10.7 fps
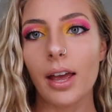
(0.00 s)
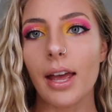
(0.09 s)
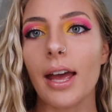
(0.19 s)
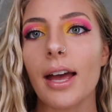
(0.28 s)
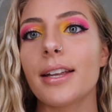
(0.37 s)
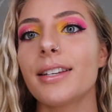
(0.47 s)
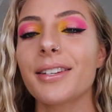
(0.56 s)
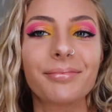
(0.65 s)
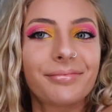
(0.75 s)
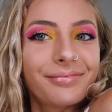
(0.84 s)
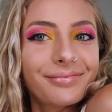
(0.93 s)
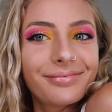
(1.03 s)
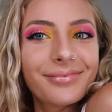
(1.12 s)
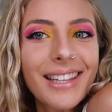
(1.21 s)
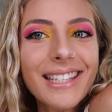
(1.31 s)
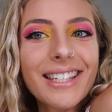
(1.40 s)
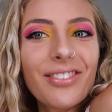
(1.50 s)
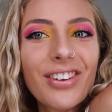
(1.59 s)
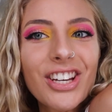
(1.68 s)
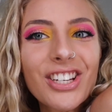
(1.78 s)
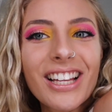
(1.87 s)
And this is the
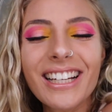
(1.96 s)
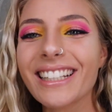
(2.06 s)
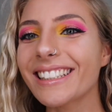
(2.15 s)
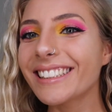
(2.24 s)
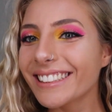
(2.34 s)
finished look.